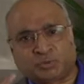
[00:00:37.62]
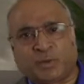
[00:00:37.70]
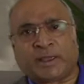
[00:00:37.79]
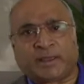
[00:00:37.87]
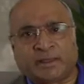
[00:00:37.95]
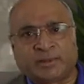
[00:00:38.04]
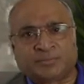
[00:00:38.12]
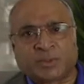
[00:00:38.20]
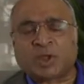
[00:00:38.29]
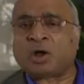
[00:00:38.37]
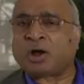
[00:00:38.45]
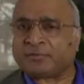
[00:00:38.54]
way
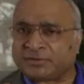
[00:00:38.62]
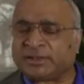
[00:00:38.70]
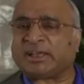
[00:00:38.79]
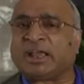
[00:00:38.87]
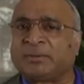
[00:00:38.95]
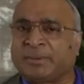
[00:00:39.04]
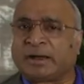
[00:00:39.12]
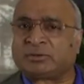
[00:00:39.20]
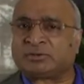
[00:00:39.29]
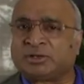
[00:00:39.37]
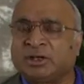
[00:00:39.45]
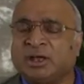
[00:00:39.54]
of thinking
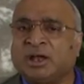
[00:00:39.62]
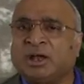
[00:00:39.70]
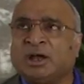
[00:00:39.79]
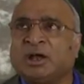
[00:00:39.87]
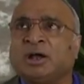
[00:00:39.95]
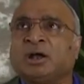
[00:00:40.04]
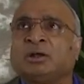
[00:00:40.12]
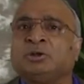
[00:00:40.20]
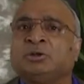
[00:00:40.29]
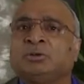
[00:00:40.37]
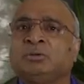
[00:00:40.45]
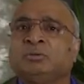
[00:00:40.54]
about,
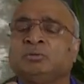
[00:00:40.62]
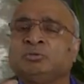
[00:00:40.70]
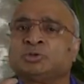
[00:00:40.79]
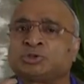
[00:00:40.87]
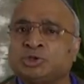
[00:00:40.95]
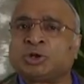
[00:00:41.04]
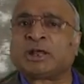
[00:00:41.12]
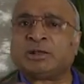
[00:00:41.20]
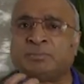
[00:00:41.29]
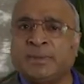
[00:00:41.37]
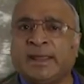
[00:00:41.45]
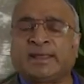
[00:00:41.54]
should I
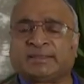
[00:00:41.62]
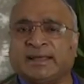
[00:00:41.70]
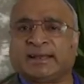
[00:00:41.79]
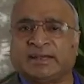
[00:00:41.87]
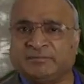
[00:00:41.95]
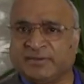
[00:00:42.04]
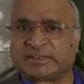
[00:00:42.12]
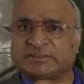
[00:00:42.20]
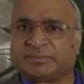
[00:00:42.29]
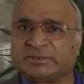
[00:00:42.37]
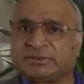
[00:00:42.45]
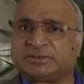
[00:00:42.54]
make that
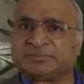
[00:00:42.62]
investment?